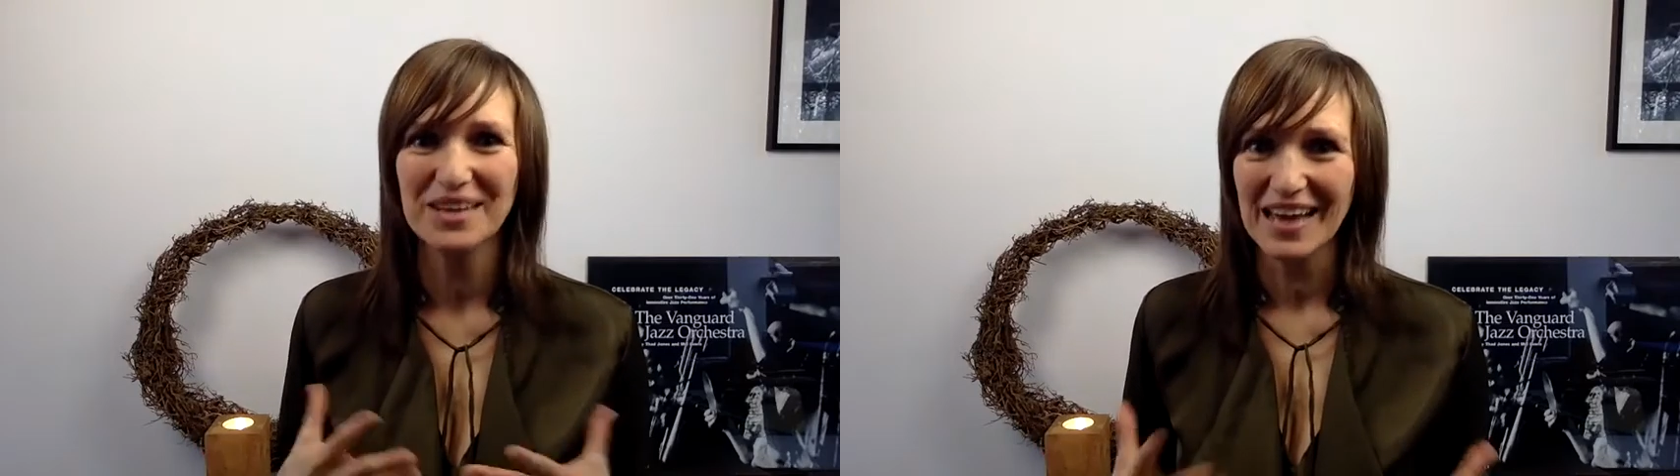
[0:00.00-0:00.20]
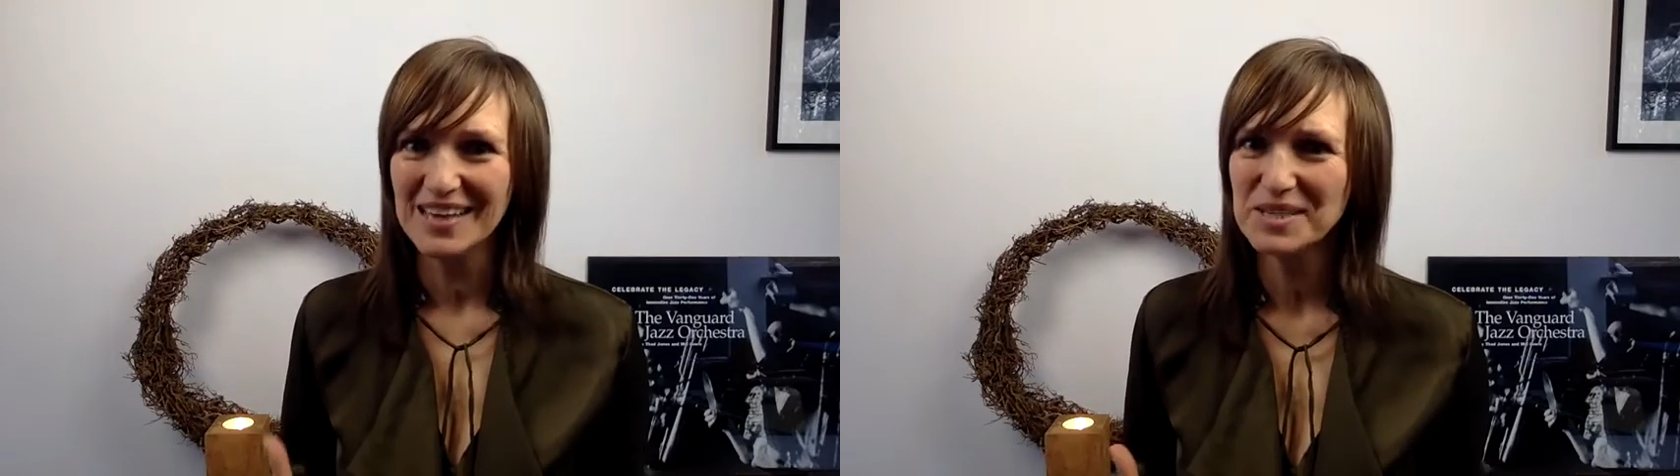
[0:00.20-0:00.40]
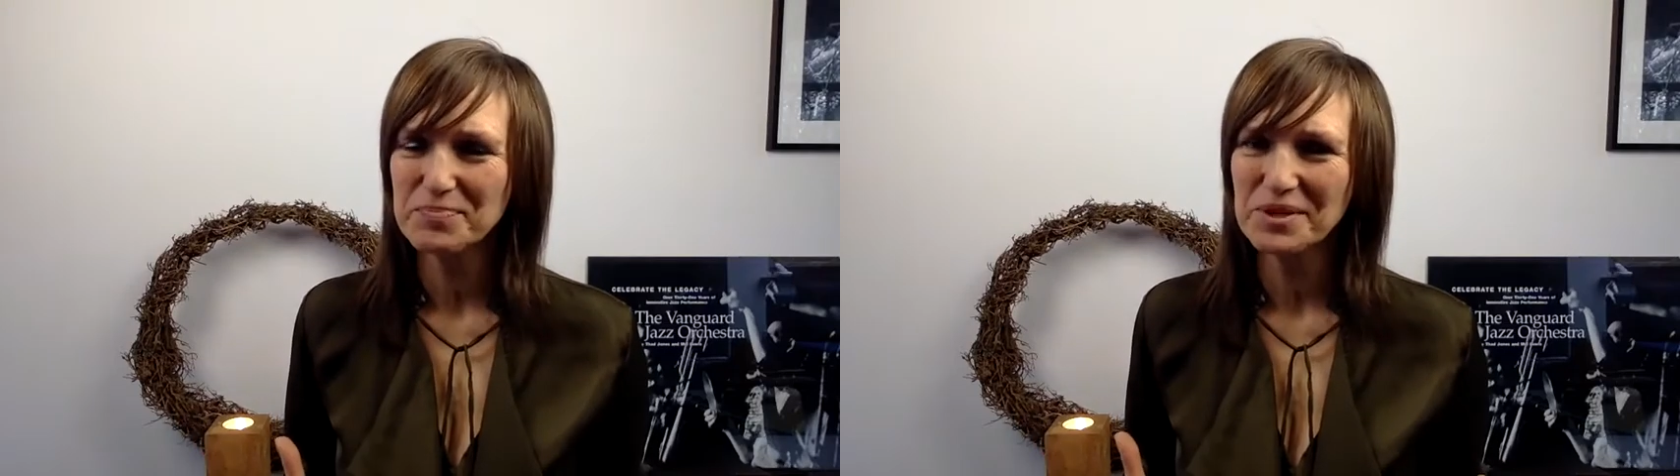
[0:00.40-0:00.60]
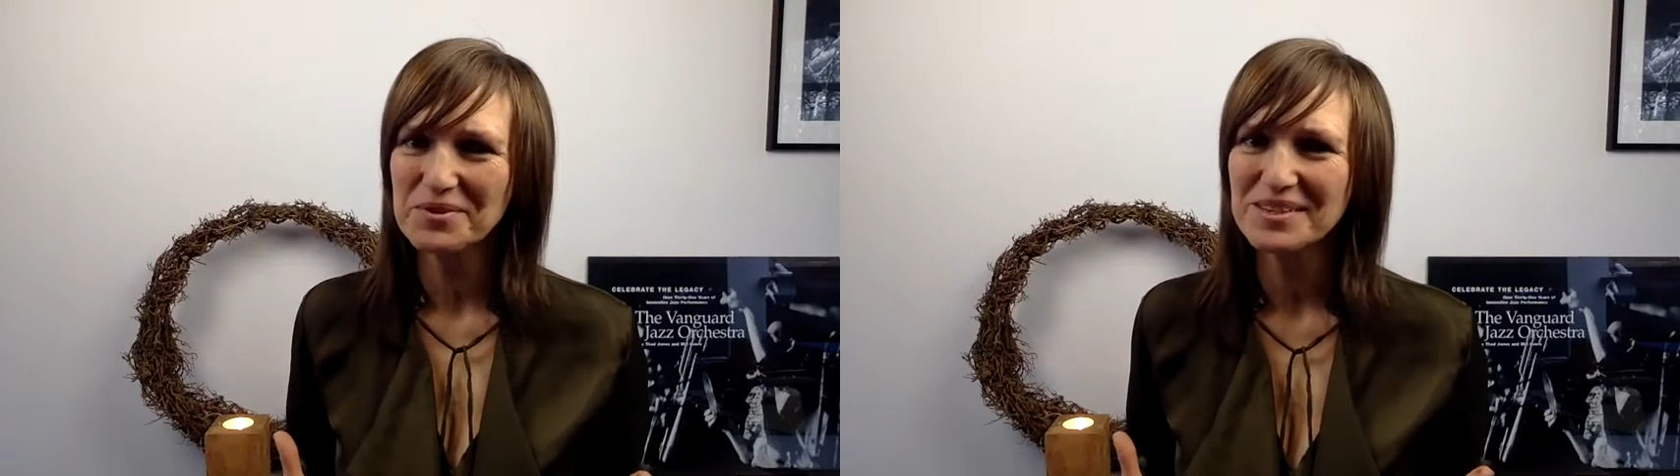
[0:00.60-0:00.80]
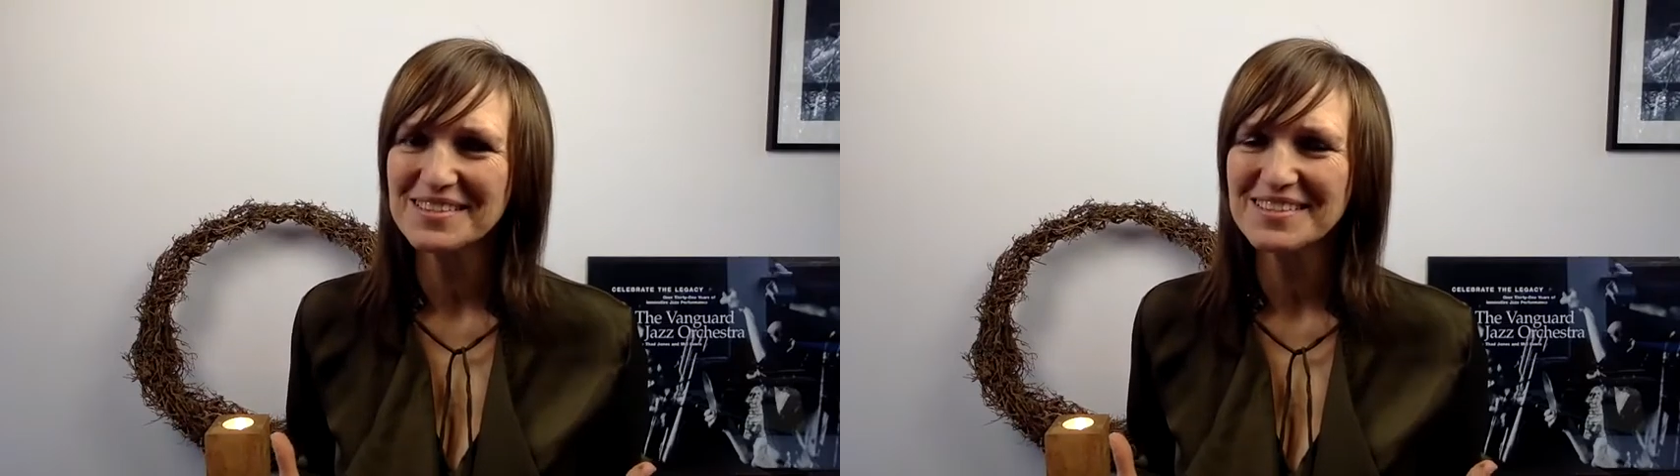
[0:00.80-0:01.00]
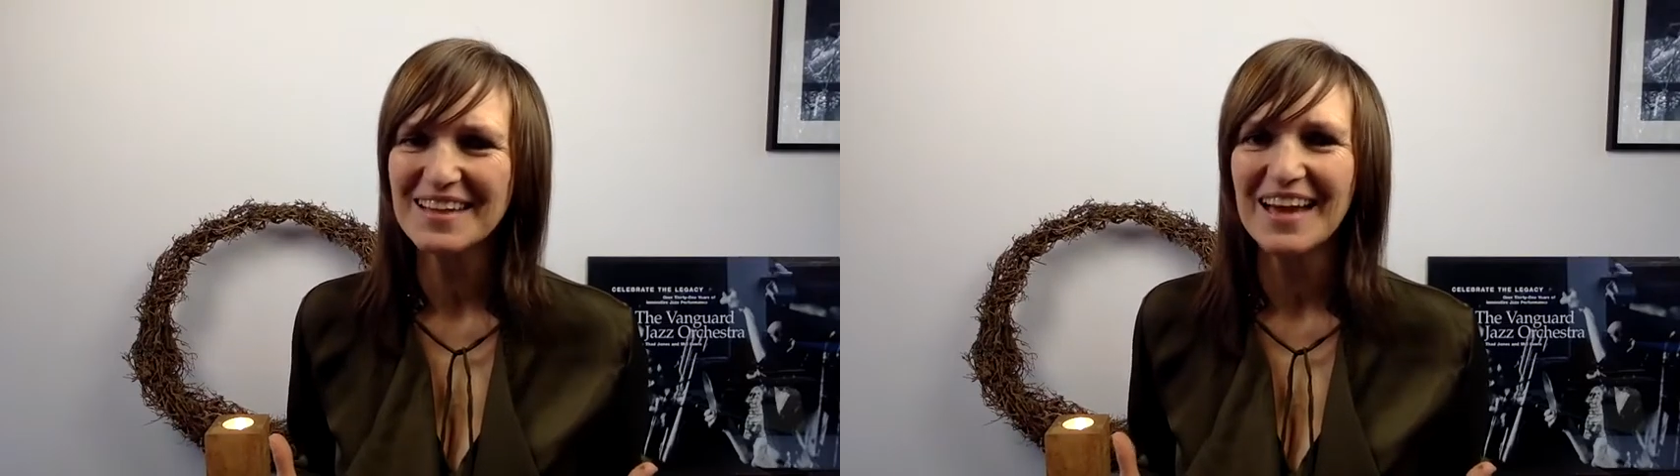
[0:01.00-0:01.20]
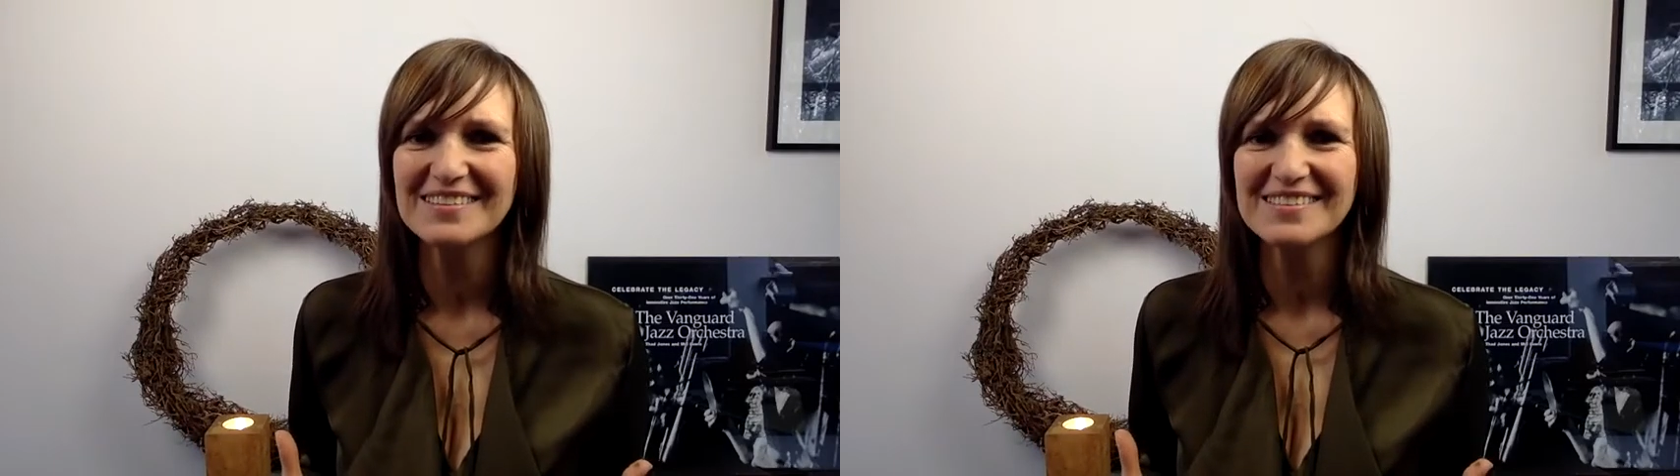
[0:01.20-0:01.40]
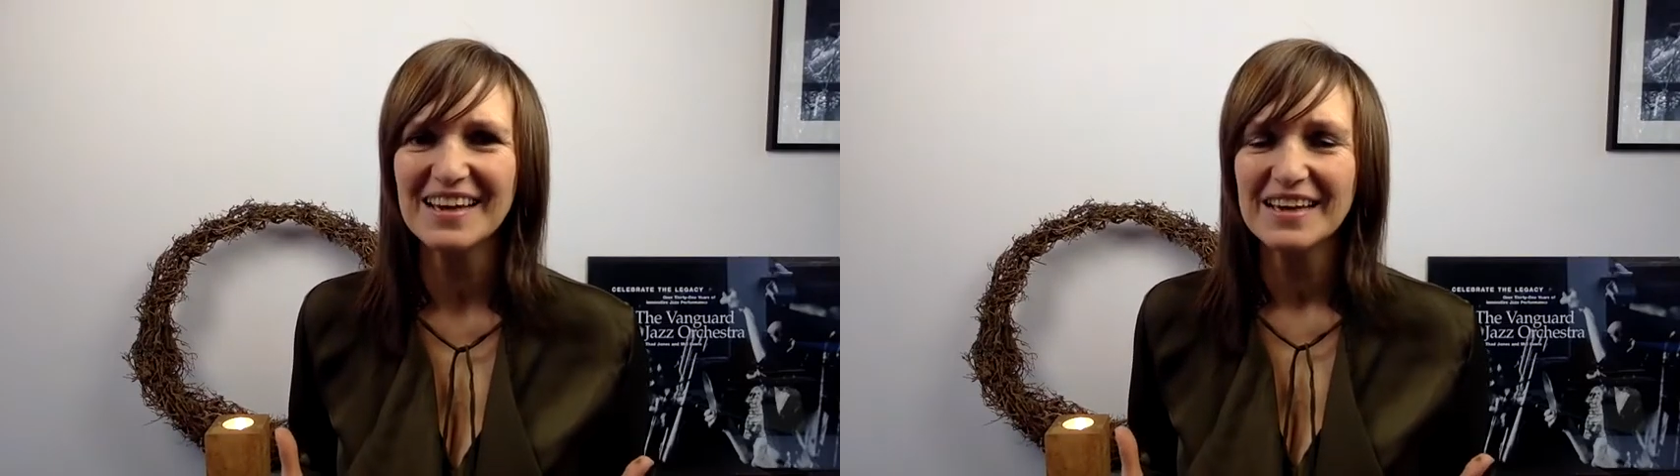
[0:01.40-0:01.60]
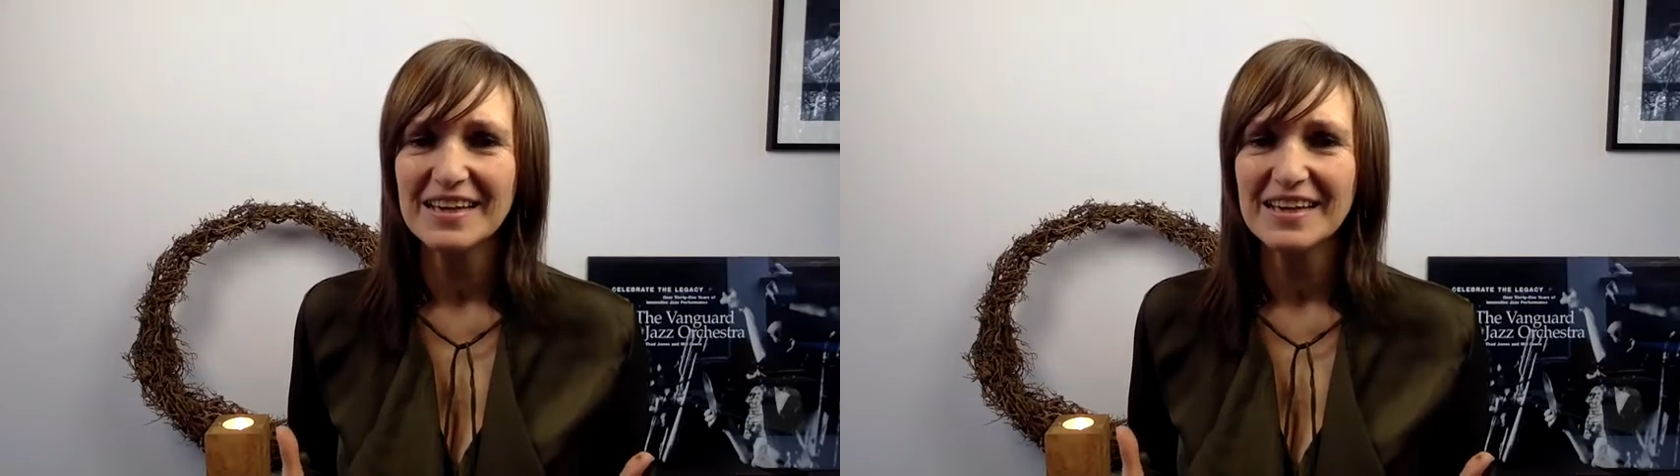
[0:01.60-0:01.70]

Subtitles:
I experienced, and